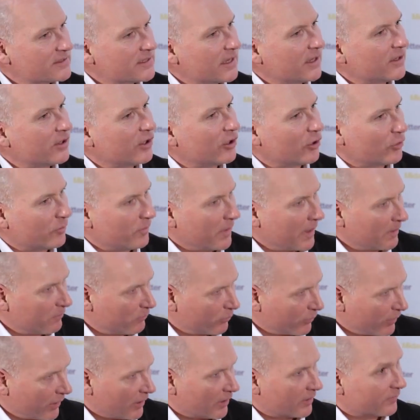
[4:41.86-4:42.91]
cellular
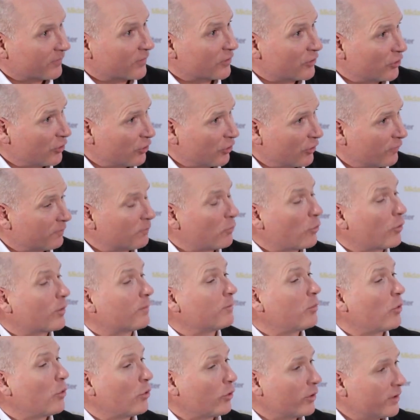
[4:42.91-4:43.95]
membrane of the nerve more
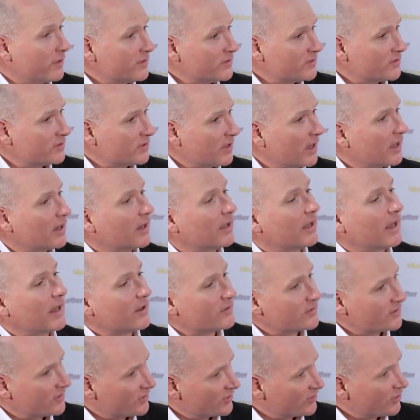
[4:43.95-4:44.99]
porous mm-hmm. and
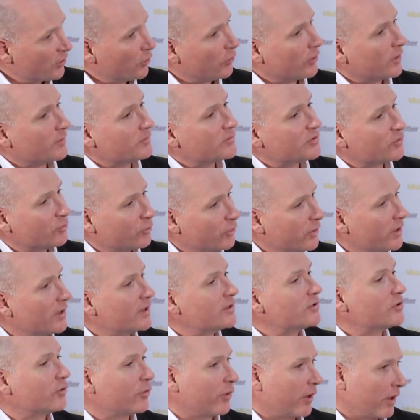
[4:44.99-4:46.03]
allows the sodium to
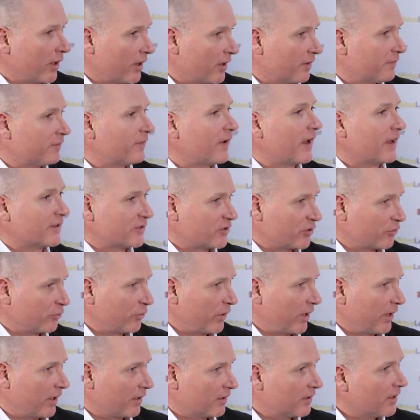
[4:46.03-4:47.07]
reintegrate at a faster
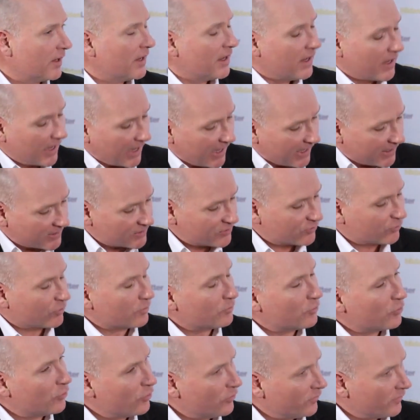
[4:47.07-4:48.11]
rate, mm. hence
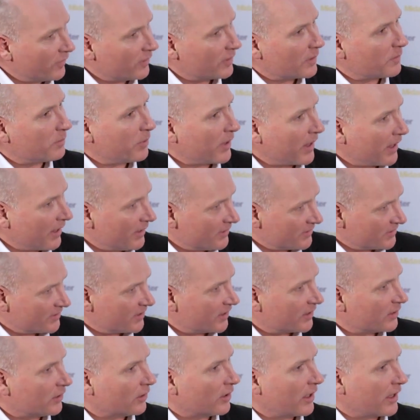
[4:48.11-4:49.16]
removing the pain
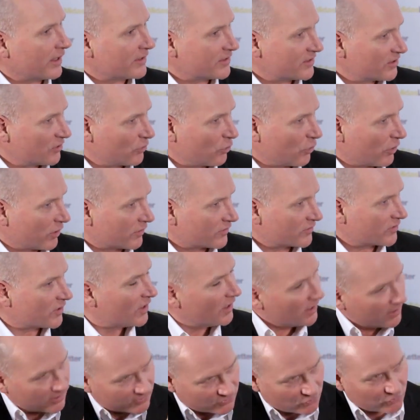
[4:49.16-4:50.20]
signal at source.
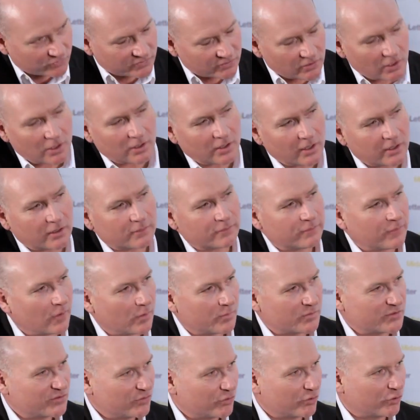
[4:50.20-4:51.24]
So it's not like a
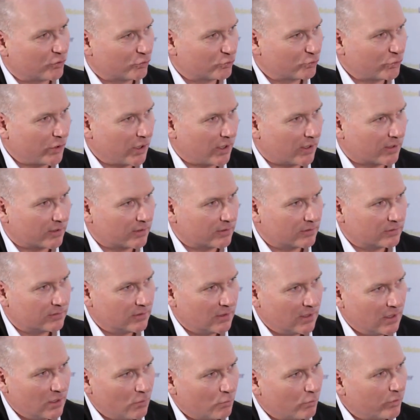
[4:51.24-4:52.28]
pharmaceutical drug
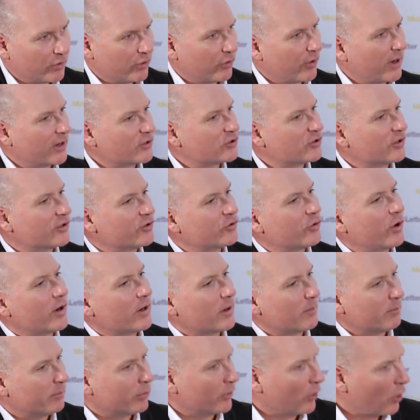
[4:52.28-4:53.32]
where you're actually
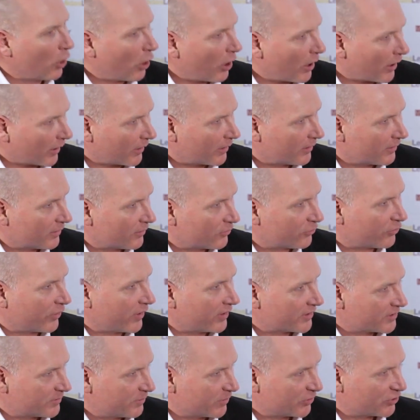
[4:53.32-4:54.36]
trying to block the
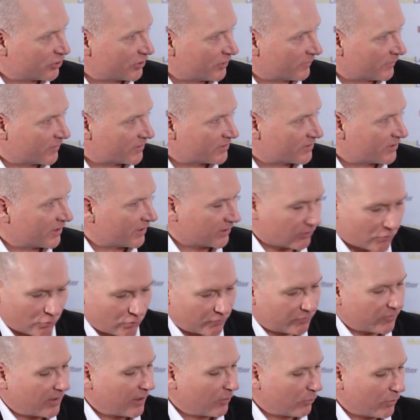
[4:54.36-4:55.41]
transmission of the
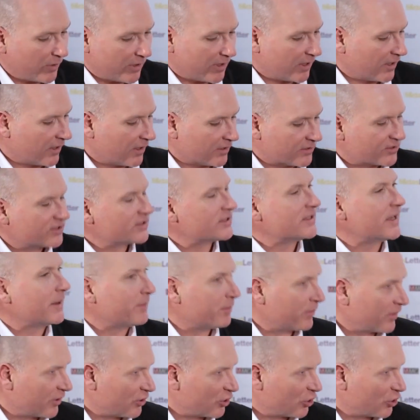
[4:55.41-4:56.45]
signal. If I went in and snipped the